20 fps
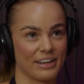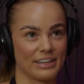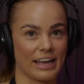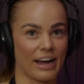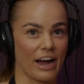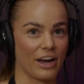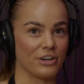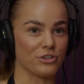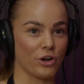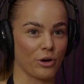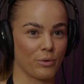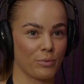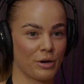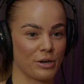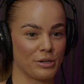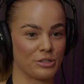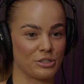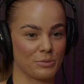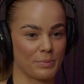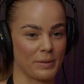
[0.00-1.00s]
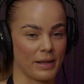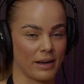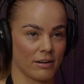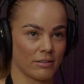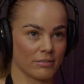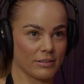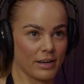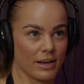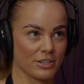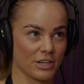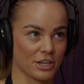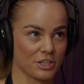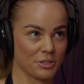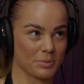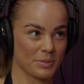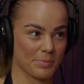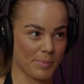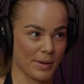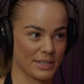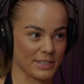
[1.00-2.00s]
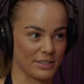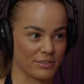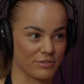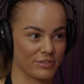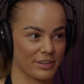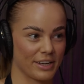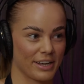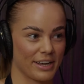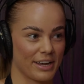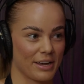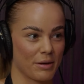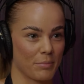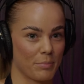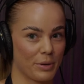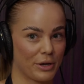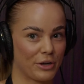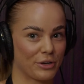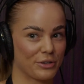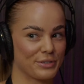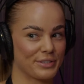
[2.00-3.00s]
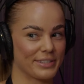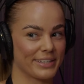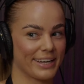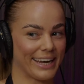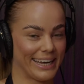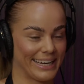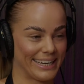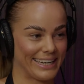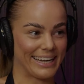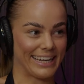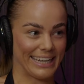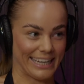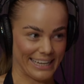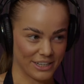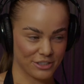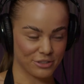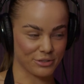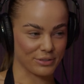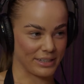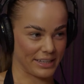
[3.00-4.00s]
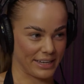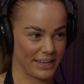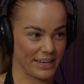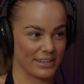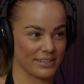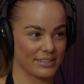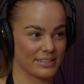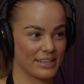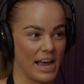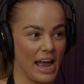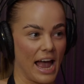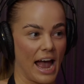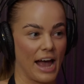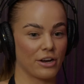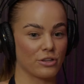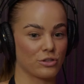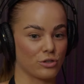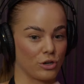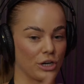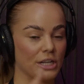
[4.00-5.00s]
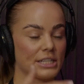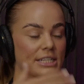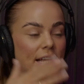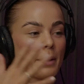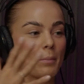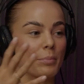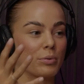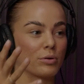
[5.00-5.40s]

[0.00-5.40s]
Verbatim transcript: like, I don't want to just be like, oh, yeah, change your perspective because it literally is. And it's going to take